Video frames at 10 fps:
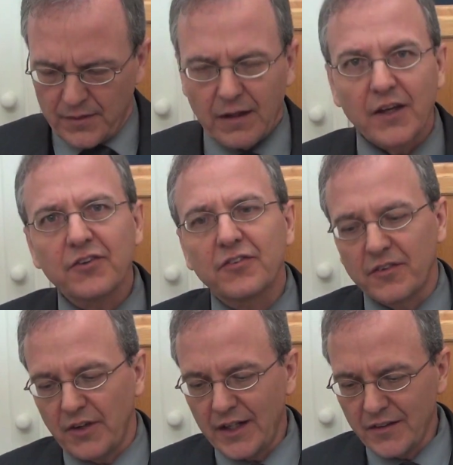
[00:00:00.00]
Now,
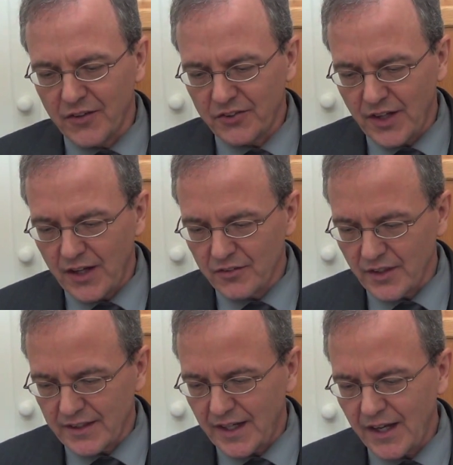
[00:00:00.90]
lest any of this sounds
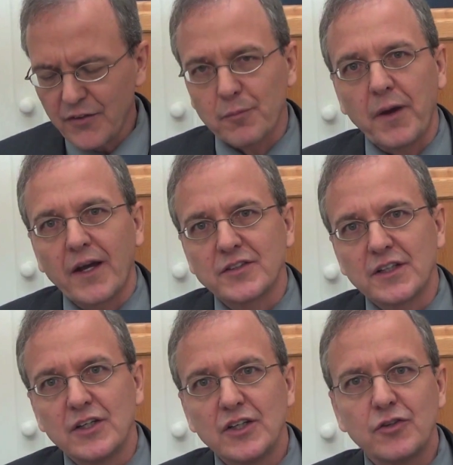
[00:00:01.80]
like Catholic
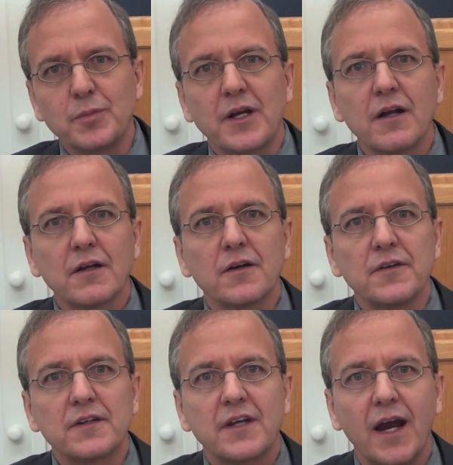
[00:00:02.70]
bashing, it needs to be clear
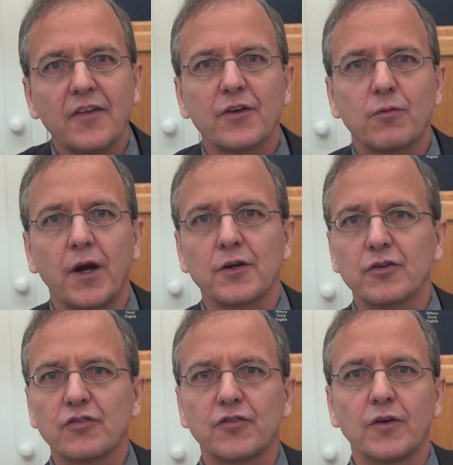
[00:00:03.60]
that Catholic
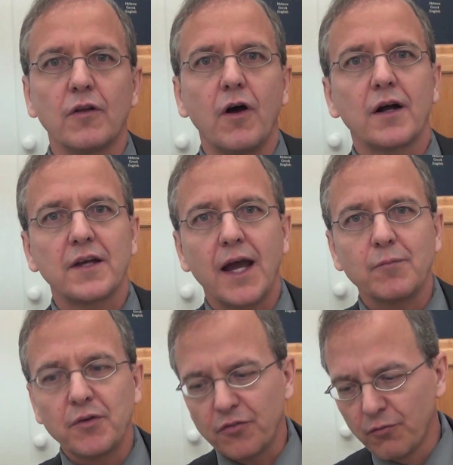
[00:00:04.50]
writers for a long
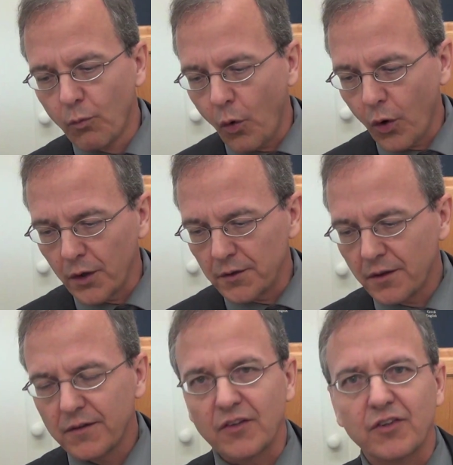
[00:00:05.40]
time have
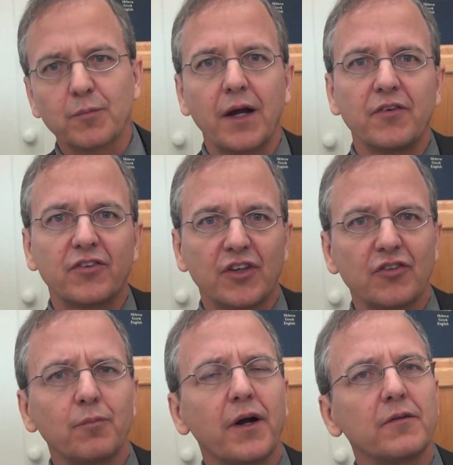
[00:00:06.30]
warned that some kind of a
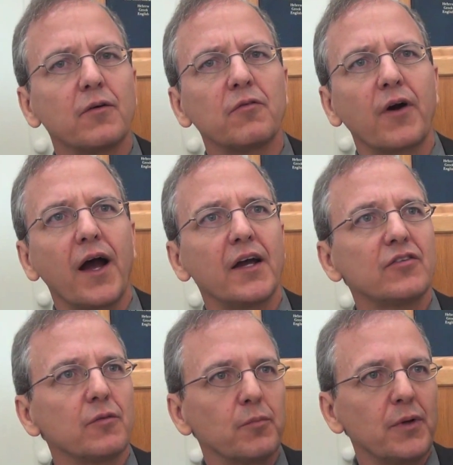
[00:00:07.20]
schism might
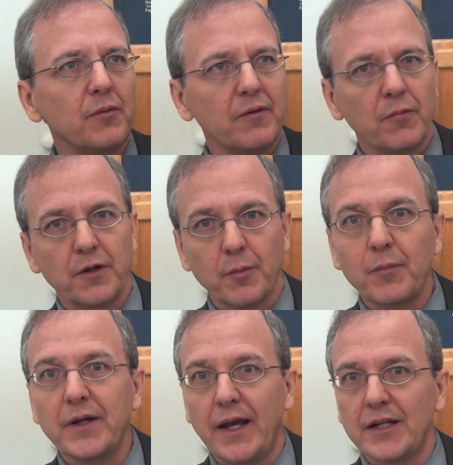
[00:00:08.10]
rise, and there
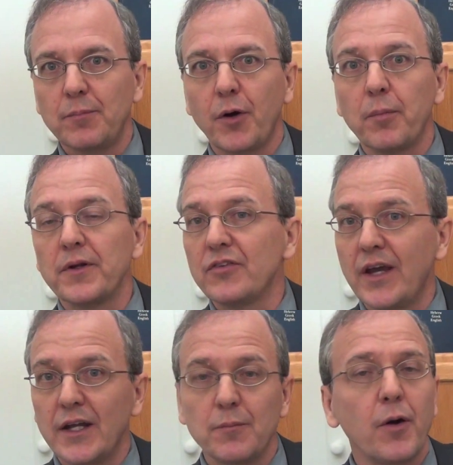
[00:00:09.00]
may be an antipope, and this
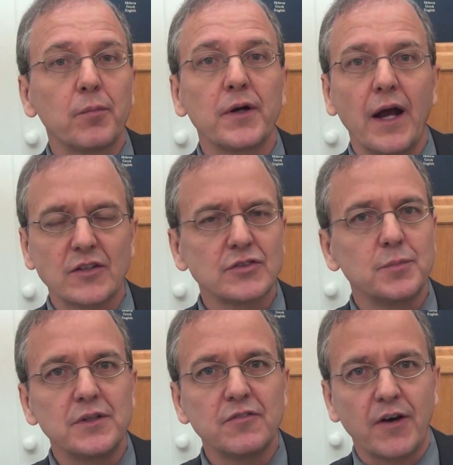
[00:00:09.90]
antipope could actually
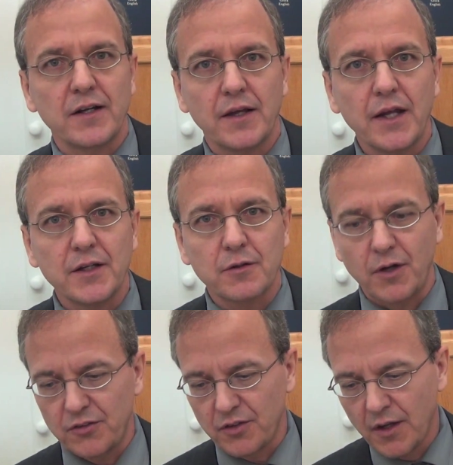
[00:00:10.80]
be the final
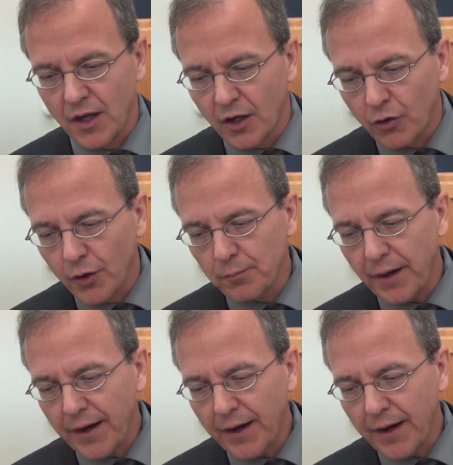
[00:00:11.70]
Antichrist. Going